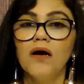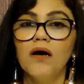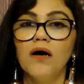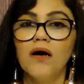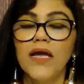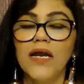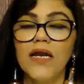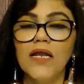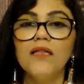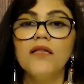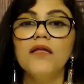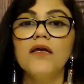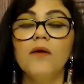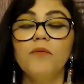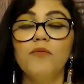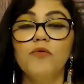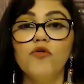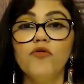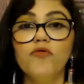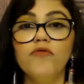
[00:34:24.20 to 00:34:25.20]
getting the
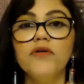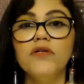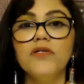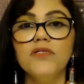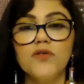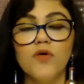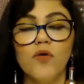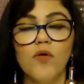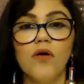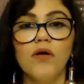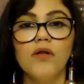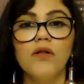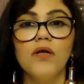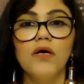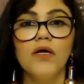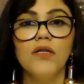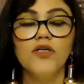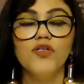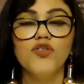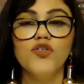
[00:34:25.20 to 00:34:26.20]
approvals on
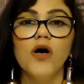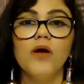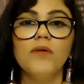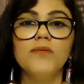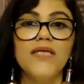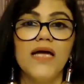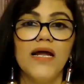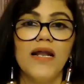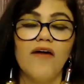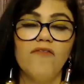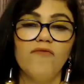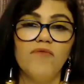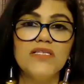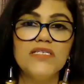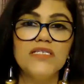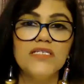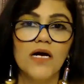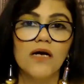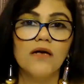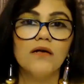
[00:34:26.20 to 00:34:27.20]
the jobs that have been
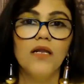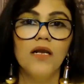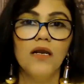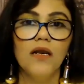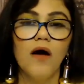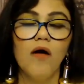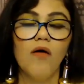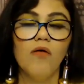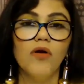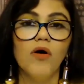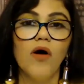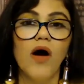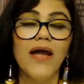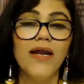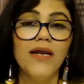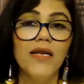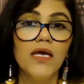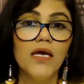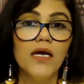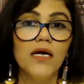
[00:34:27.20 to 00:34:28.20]
stuck till now. Your
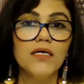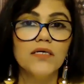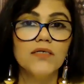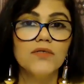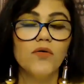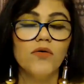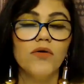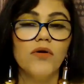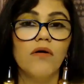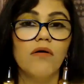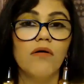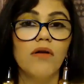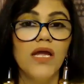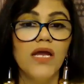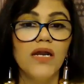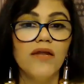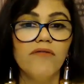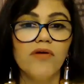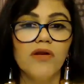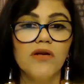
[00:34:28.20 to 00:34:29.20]
ideas or your
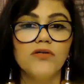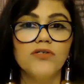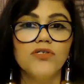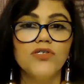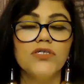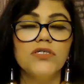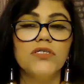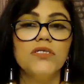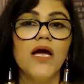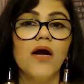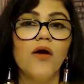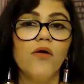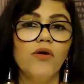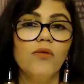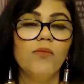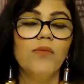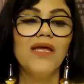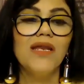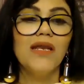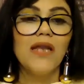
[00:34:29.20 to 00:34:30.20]
creative energies, they're going to
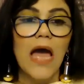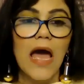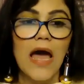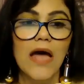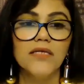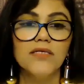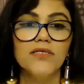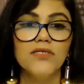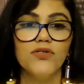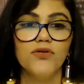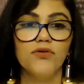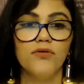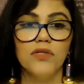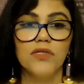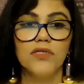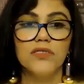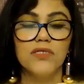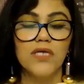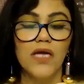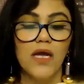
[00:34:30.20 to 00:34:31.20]
be enhanced during
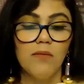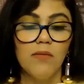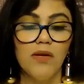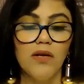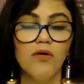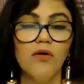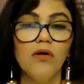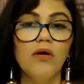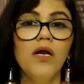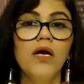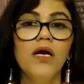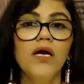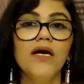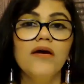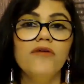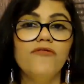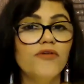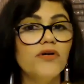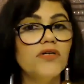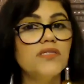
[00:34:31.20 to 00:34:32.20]
this time, and your
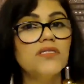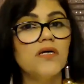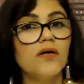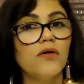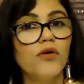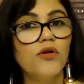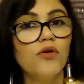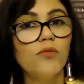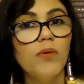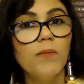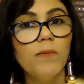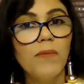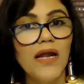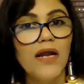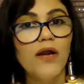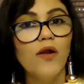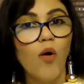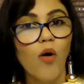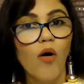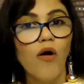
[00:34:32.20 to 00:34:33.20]
efforts are going to be
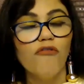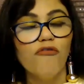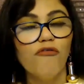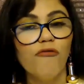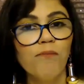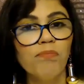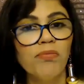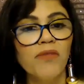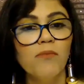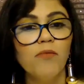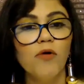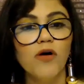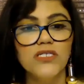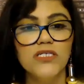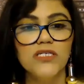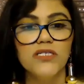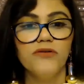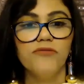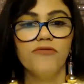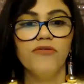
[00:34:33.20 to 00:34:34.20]
paid off.
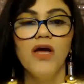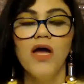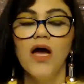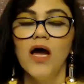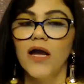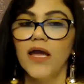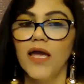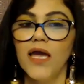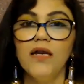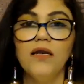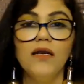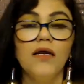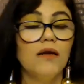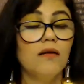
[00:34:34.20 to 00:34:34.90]
Positive. Again,